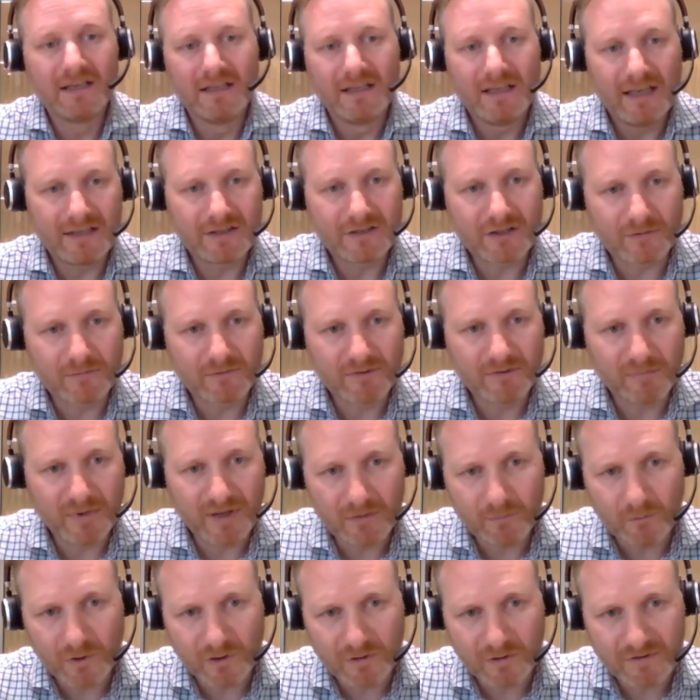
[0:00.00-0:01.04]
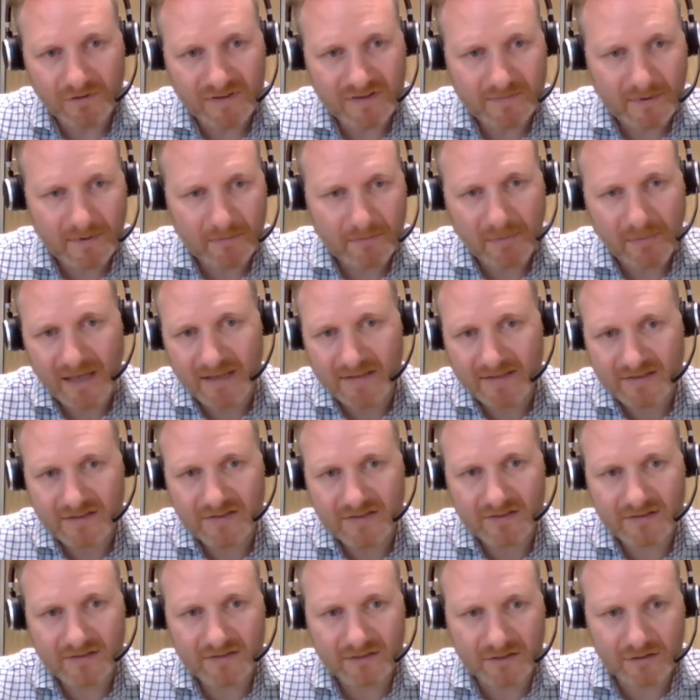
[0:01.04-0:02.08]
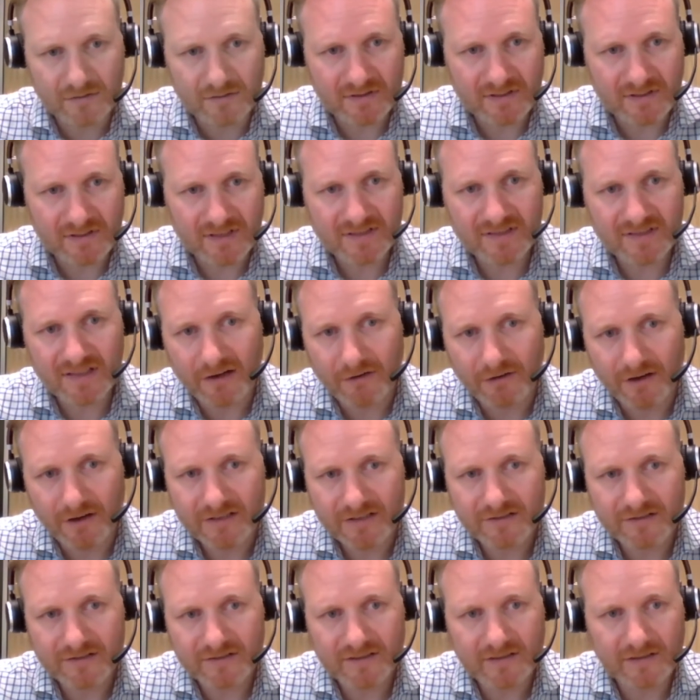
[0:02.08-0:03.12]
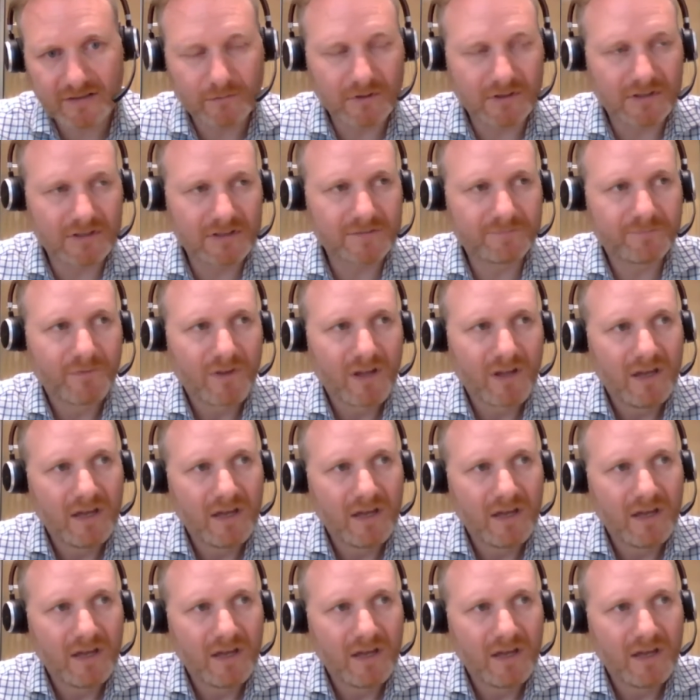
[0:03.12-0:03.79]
in terms of being one of the best student accelerators in the world.